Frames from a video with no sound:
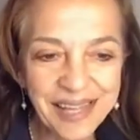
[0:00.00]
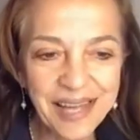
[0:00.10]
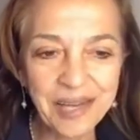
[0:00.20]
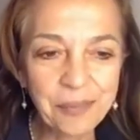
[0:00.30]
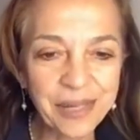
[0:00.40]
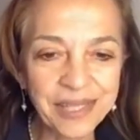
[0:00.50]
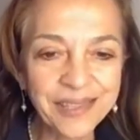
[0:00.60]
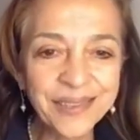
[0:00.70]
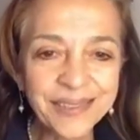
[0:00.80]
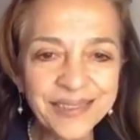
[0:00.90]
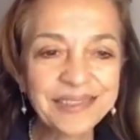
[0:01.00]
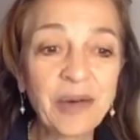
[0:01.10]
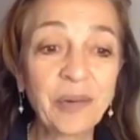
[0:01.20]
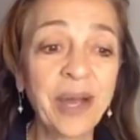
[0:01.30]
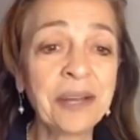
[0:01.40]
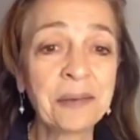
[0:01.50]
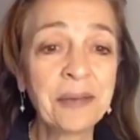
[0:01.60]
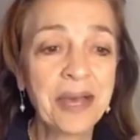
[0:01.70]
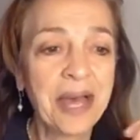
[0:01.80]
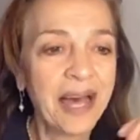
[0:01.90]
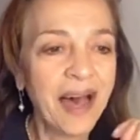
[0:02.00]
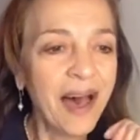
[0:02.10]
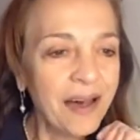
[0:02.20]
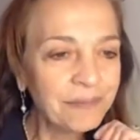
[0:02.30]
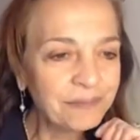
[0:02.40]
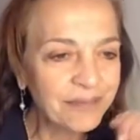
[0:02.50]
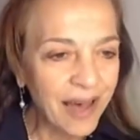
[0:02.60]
Anybody here? Okay. I